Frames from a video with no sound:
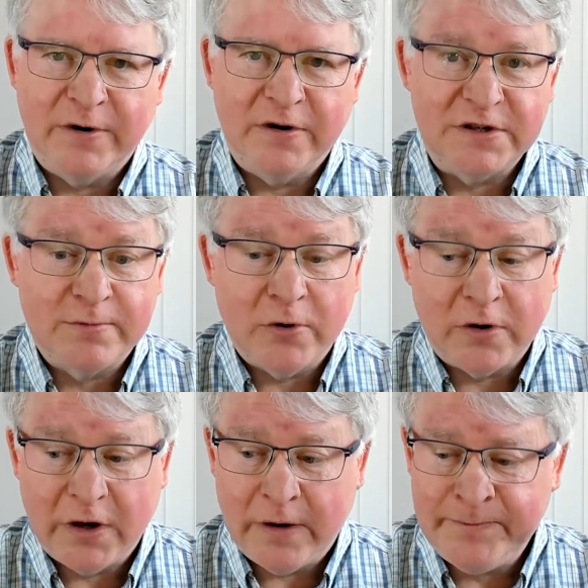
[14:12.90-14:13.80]
marriage
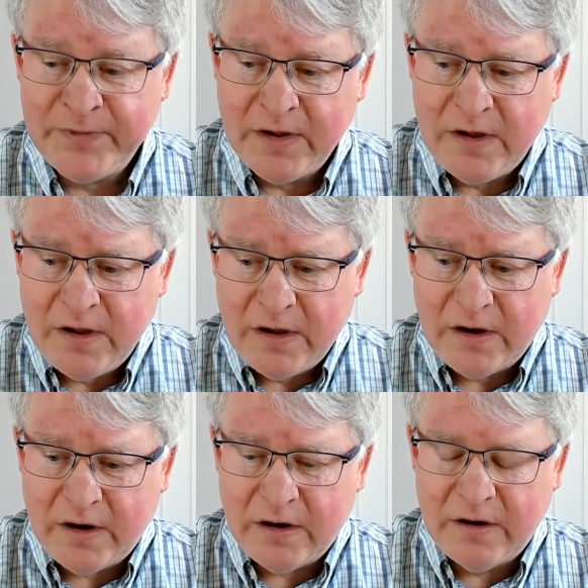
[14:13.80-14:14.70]
broke up.
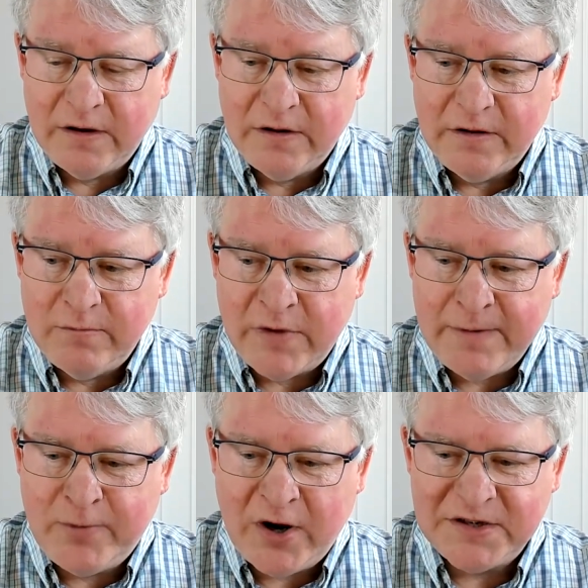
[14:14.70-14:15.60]
My
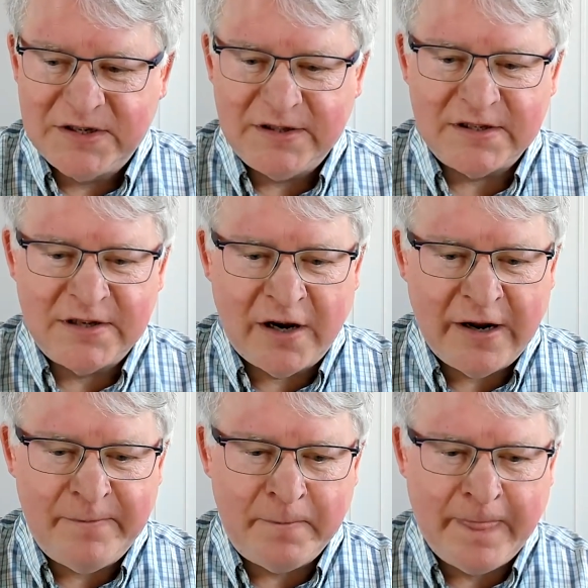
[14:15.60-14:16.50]
boss at the
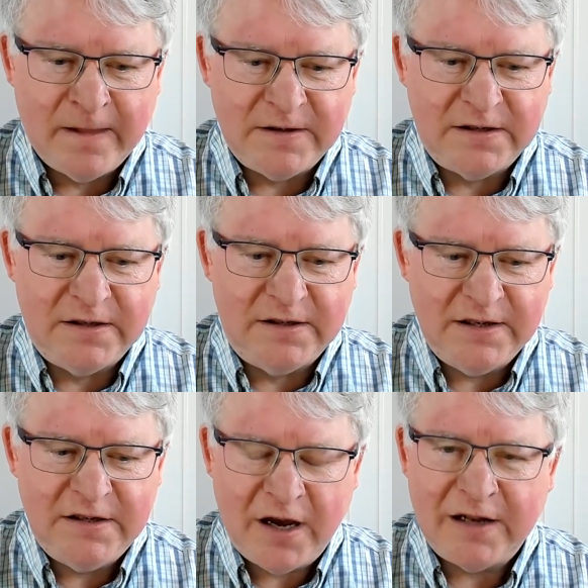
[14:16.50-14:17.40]
time
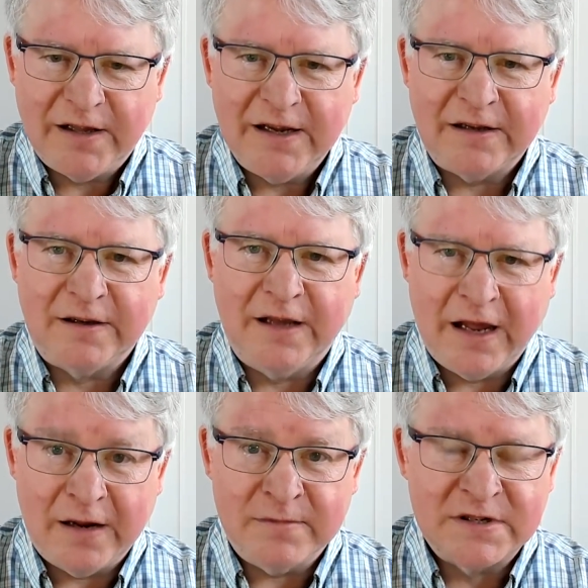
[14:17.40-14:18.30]
did not like
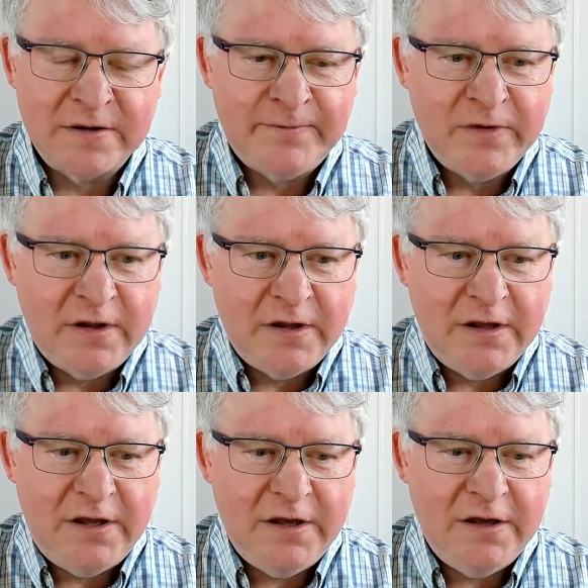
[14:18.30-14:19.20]
games.
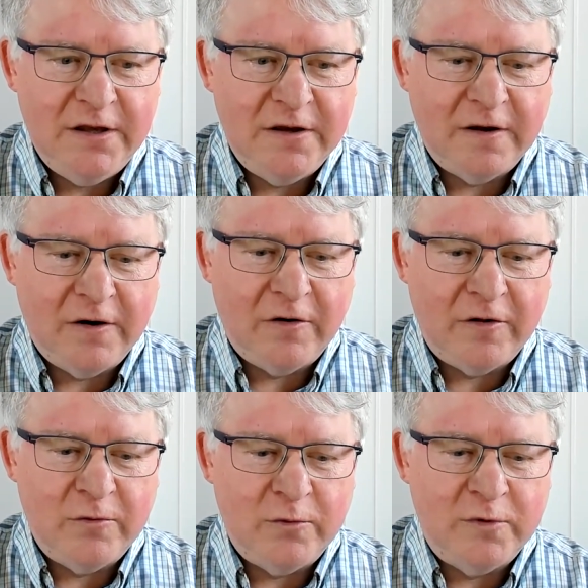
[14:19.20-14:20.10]
He
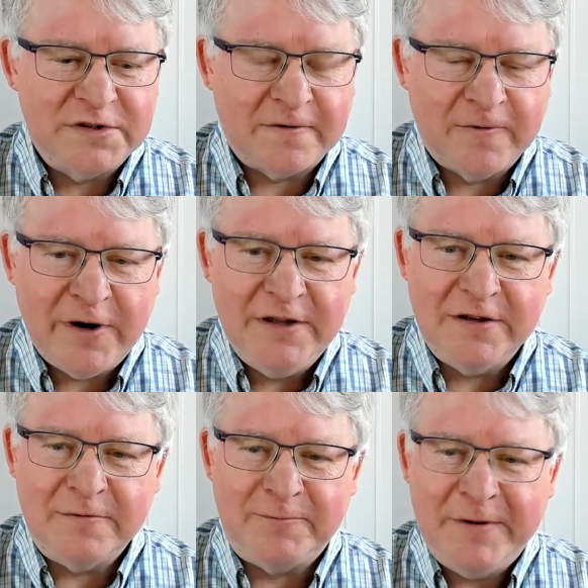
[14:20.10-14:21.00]
was afraid
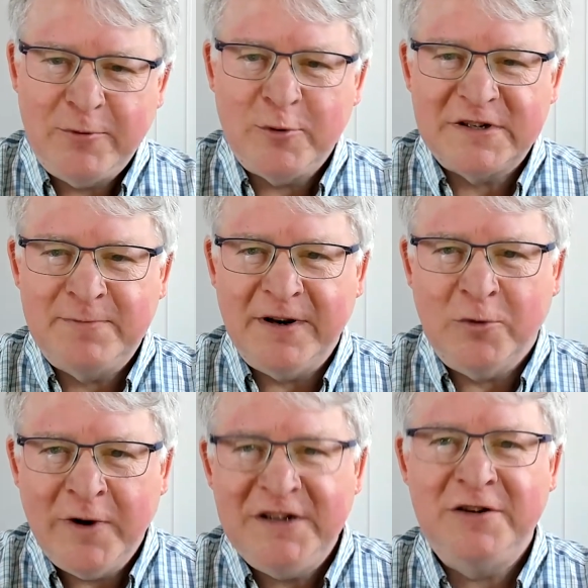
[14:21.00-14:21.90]
that people were
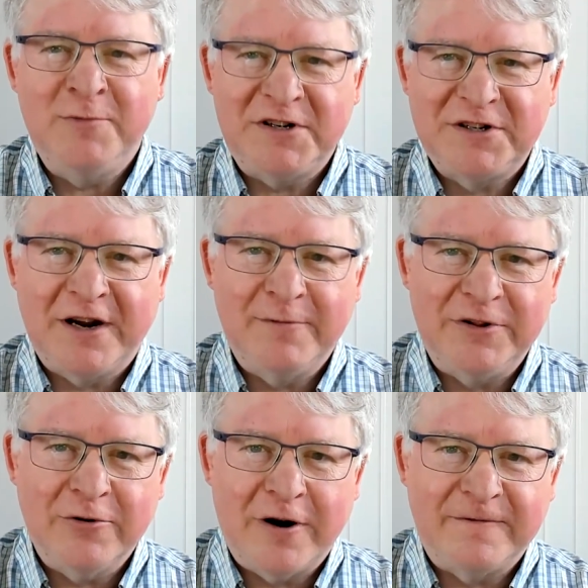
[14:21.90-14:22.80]
spending way too much time in
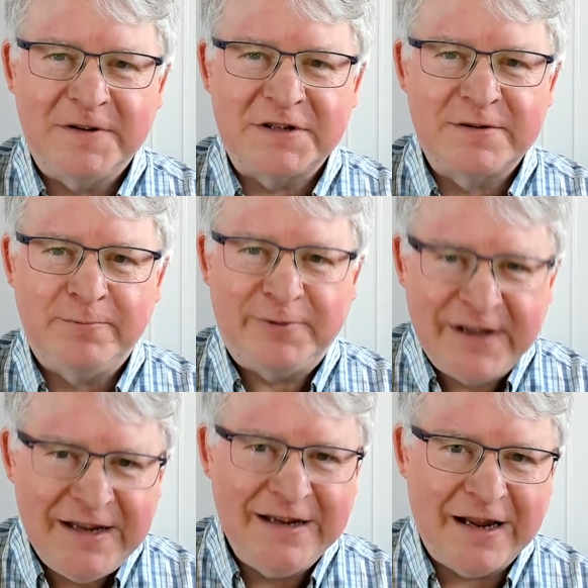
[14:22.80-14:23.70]
their office
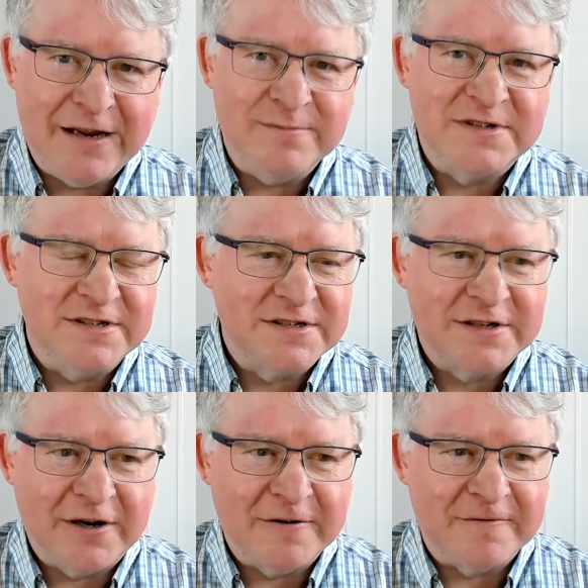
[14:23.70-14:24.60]
playing games
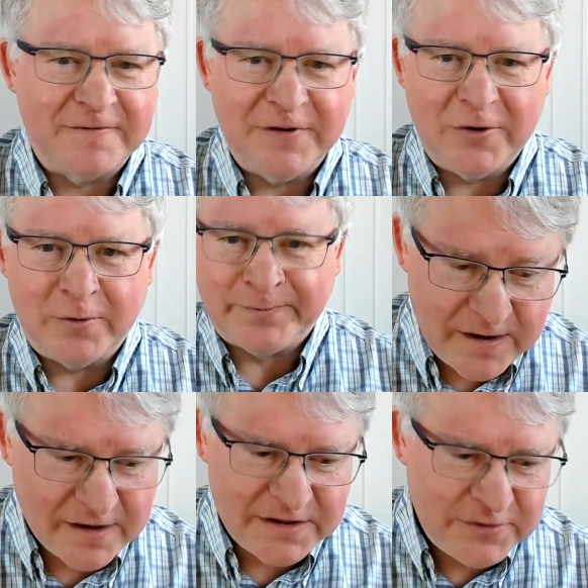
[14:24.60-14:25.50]
instead of,
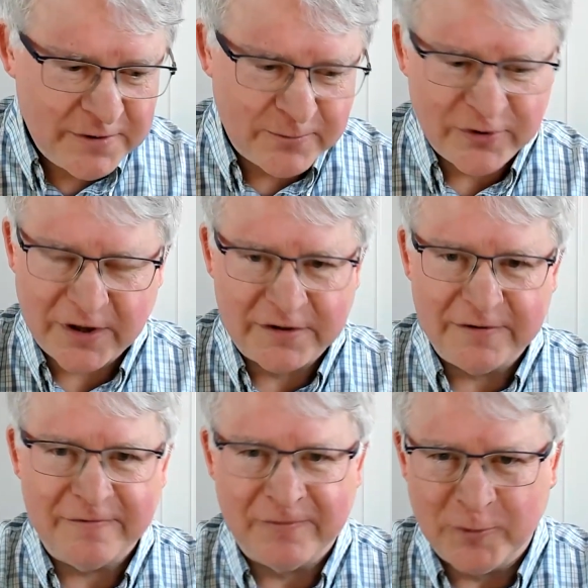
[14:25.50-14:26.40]
doing
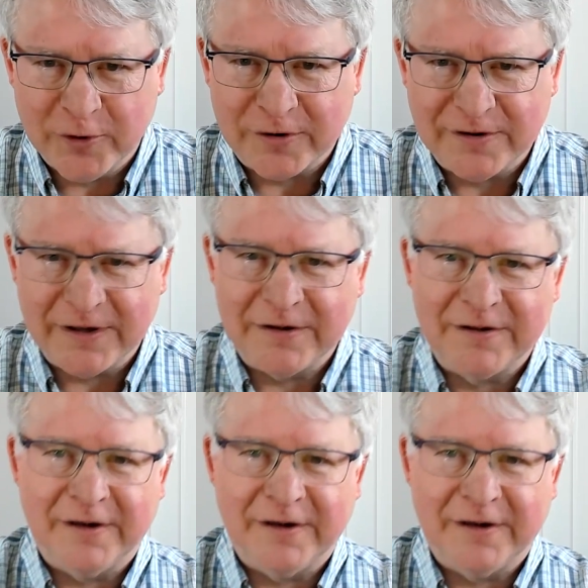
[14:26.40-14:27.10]
productive work like,